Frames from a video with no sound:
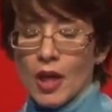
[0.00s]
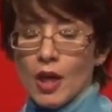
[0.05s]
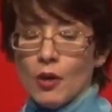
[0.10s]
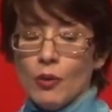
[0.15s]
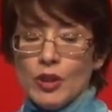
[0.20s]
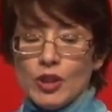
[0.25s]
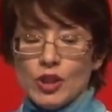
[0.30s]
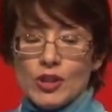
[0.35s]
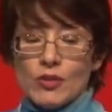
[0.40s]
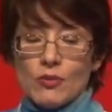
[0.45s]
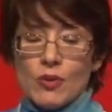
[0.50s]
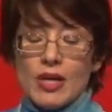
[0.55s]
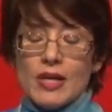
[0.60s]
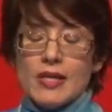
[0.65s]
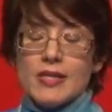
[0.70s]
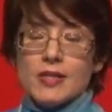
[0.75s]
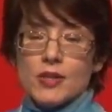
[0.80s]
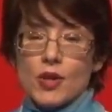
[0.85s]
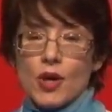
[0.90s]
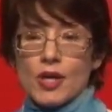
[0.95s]
which is really
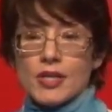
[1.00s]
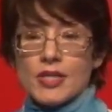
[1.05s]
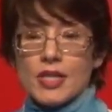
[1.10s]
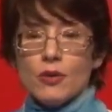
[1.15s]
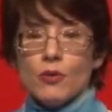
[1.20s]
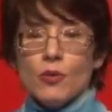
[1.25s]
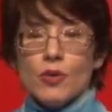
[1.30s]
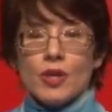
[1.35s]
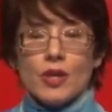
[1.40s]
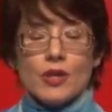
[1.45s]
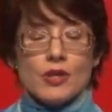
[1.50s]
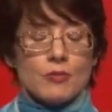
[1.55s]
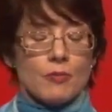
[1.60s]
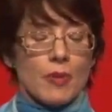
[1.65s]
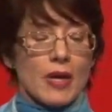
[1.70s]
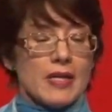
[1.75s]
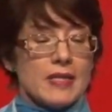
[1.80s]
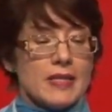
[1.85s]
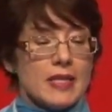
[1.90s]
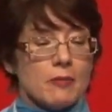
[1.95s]
starting with those
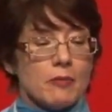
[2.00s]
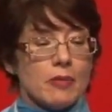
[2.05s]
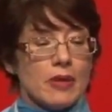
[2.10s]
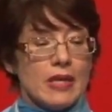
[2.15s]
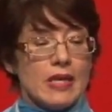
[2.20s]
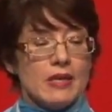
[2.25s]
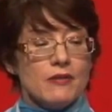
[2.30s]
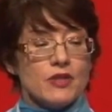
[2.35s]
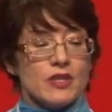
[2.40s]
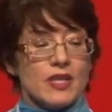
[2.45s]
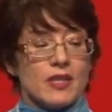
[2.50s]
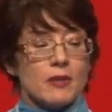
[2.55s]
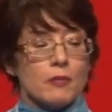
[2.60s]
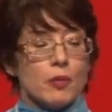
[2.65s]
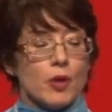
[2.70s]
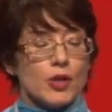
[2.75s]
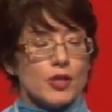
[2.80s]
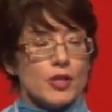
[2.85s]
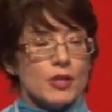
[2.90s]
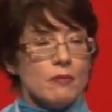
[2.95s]
basic beliefs at the
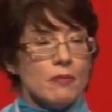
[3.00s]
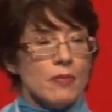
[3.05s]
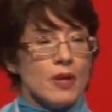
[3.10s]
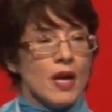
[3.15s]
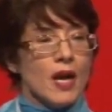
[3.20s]
bottom,